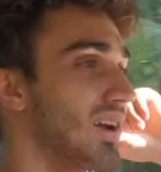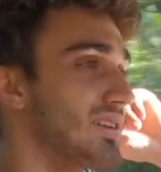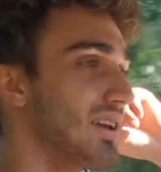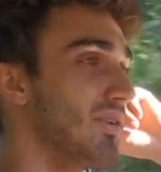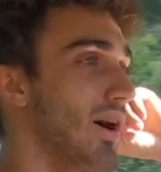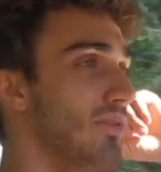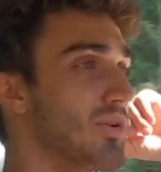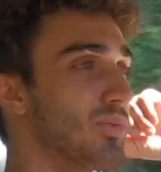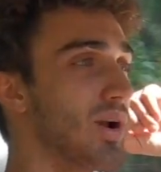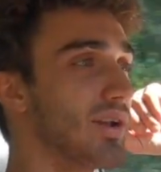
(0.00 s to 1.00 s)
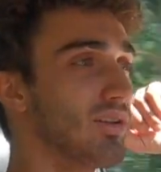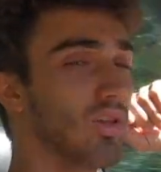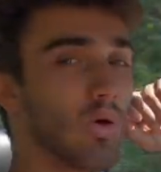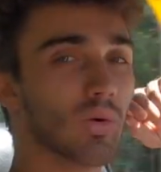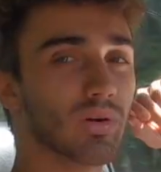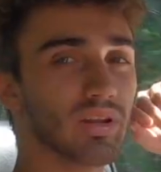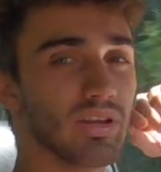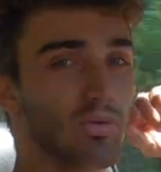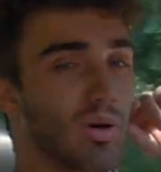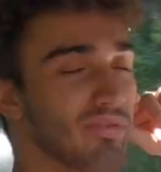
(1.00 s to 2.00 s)
because I've always wanted a lowered
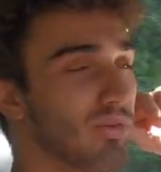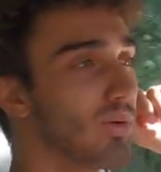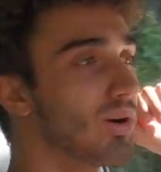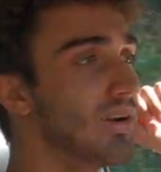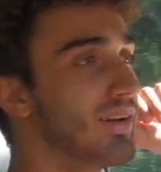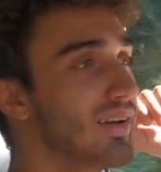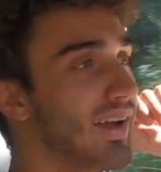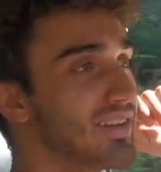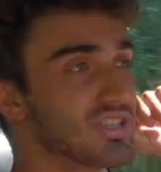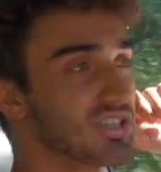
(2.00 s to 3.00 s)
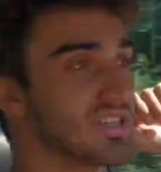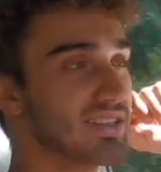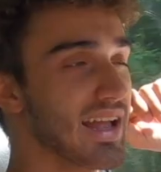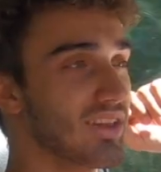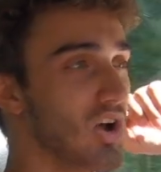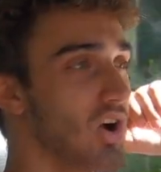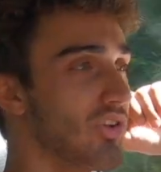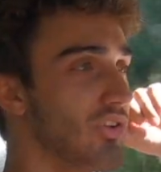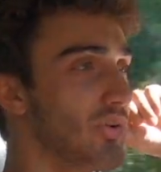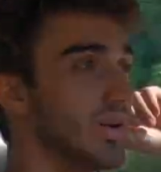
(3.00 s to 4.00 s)
E24, and this just is not the car
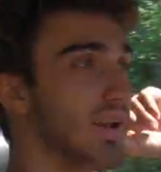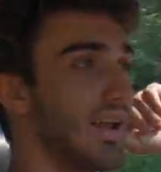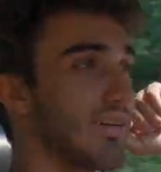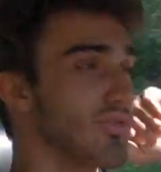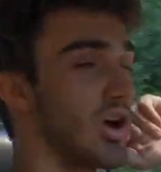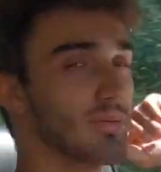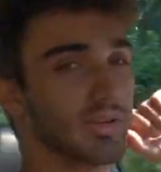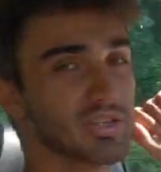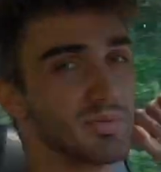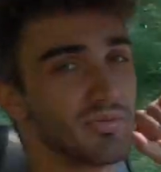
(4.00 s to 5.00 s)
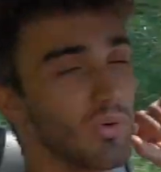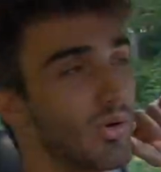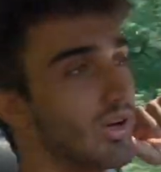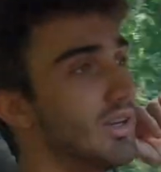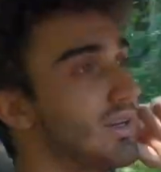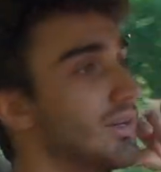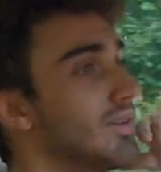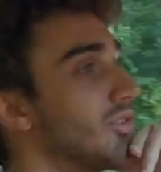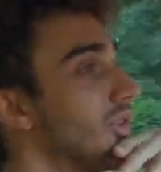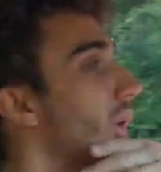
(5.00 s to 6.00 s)
to do it. And I've talked about this before,
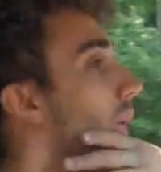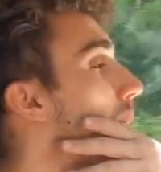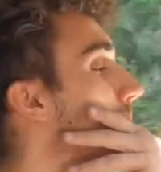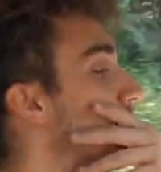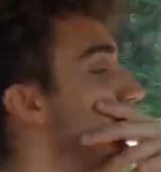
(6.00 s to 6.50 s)
so